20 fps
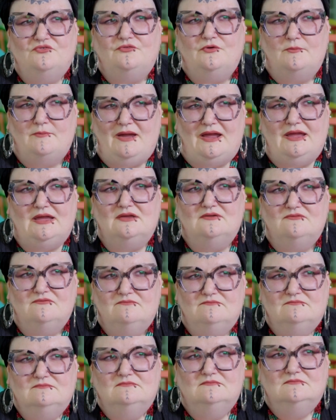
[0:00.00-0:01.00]
for my
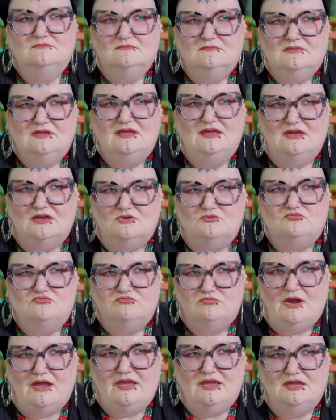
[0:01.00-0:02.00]
kid,
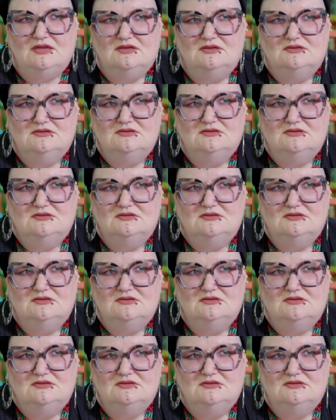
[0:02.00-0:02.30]
right?